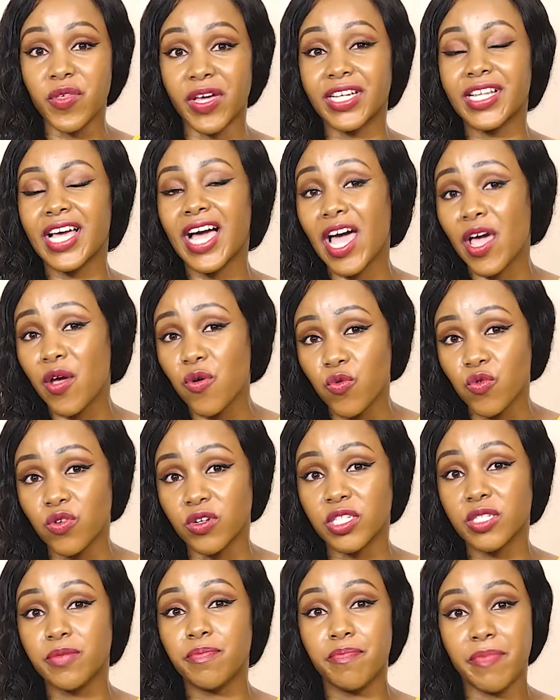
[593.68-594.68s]
that I
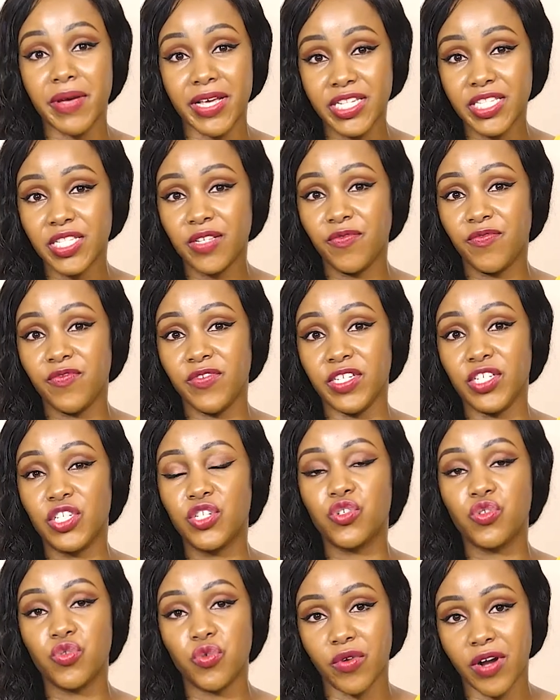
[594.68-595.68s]
was best
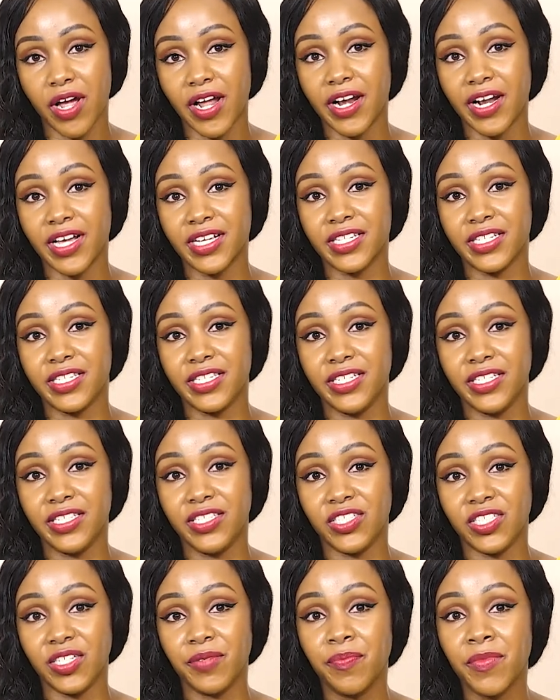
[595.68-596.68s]
fit to run as
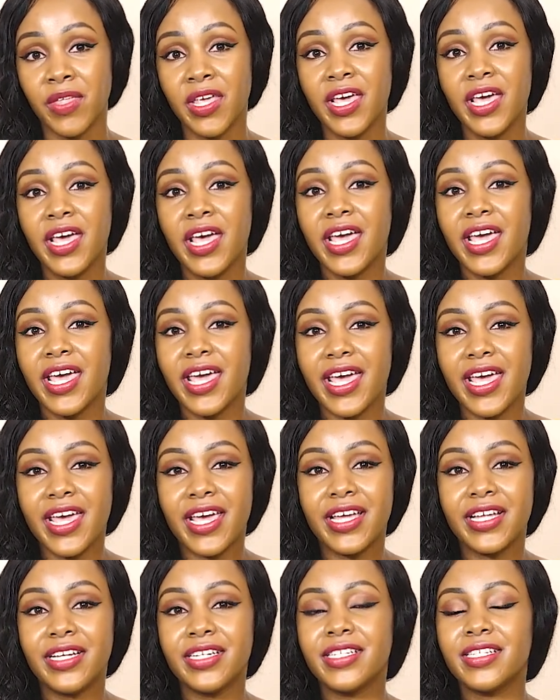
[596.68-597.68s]
DG.
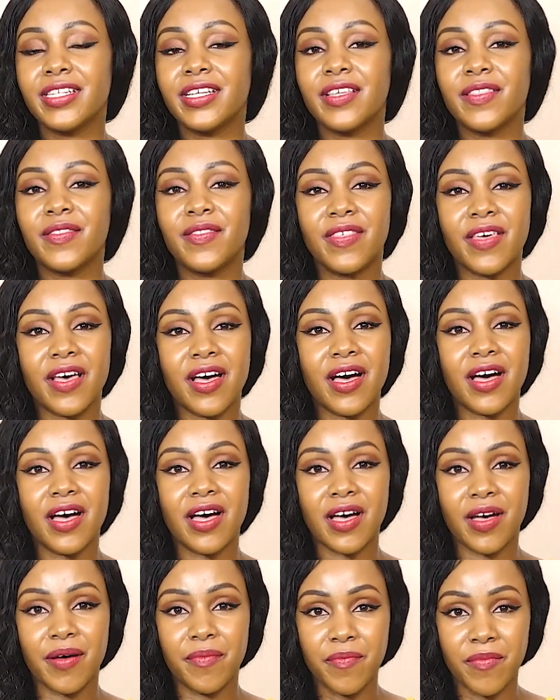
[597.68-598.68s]
And
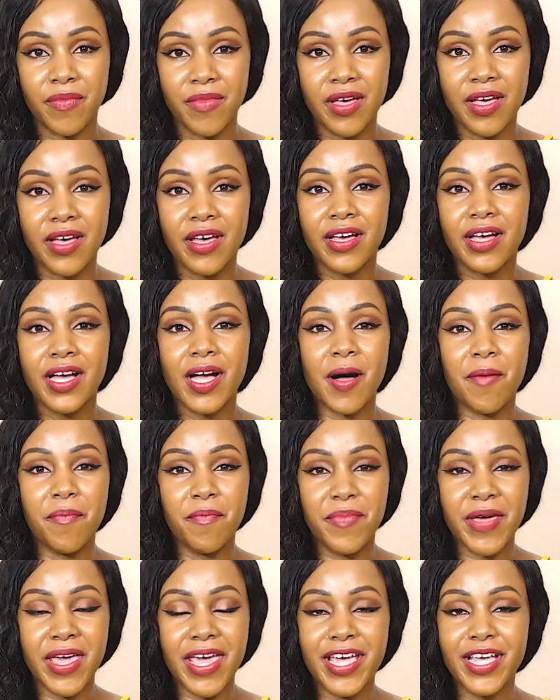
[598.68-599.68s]
the
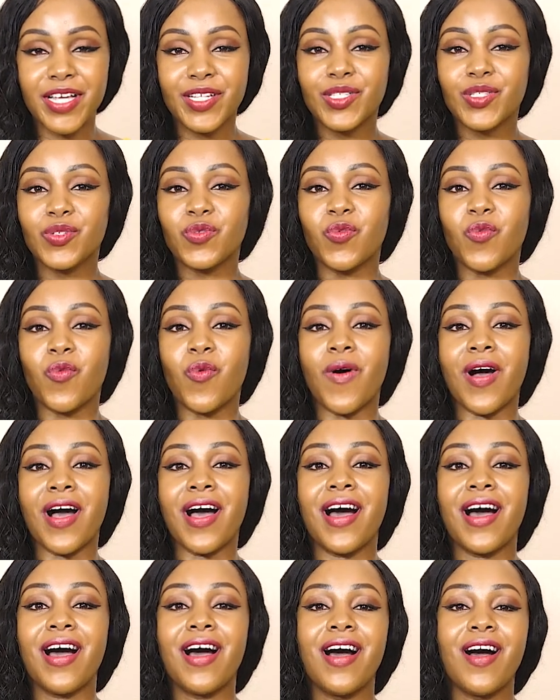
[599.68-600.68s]
campaigns
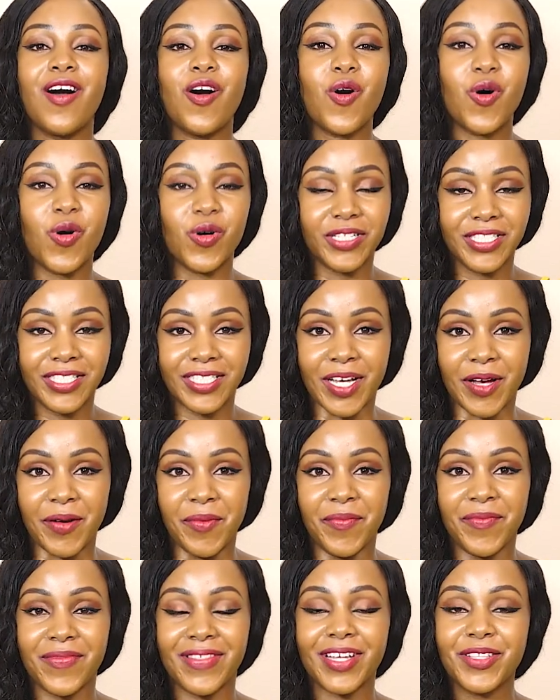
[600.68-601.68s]
were
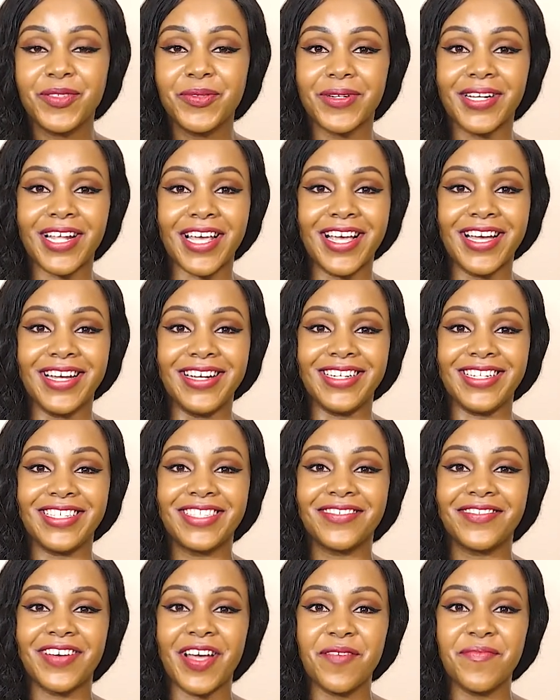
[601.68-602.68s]
awesome. That's what I can
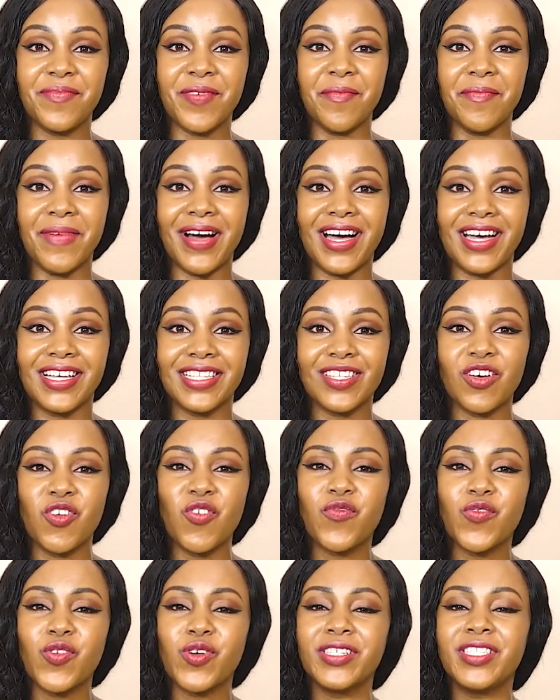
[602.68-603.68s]
describe them as.
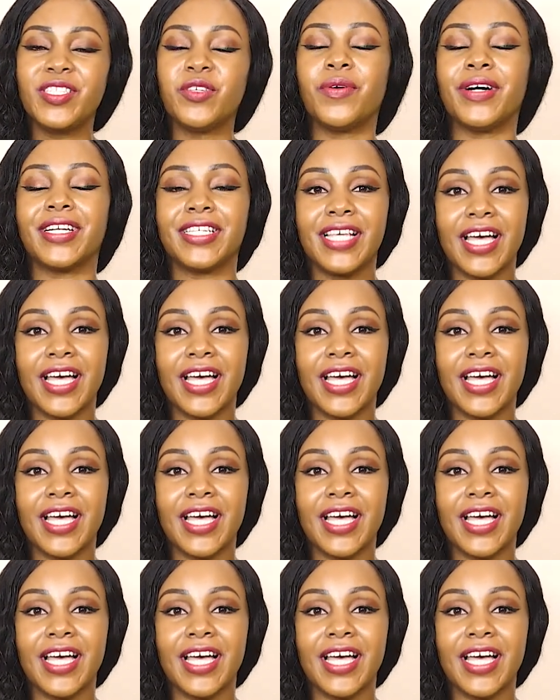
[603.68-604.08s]
Of course, they were